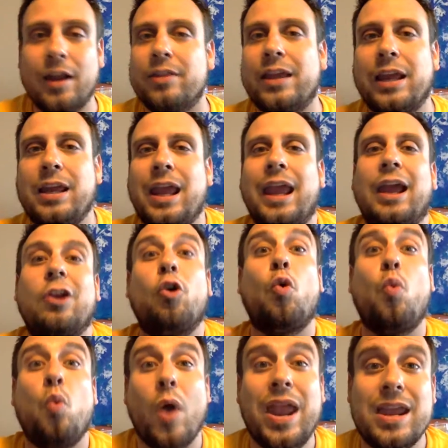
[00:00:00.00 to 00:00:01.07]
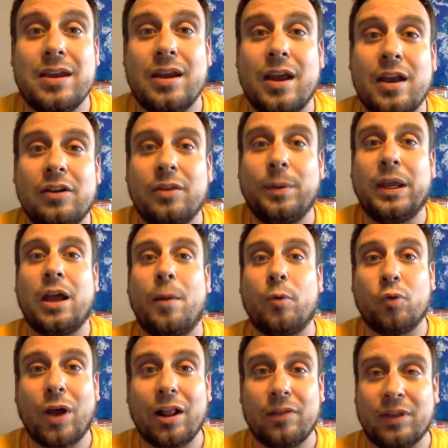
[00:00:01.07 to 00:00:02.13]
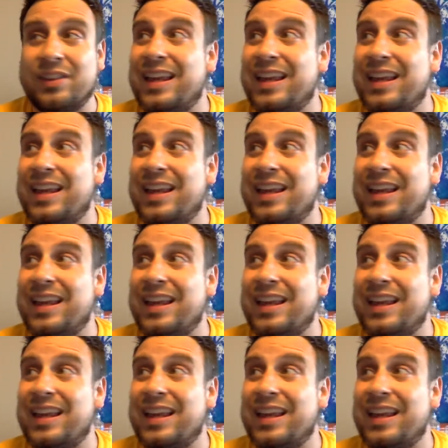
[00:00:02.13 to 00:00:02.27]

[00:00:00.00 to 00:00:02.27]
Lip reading: They can't wait to become irrelevant.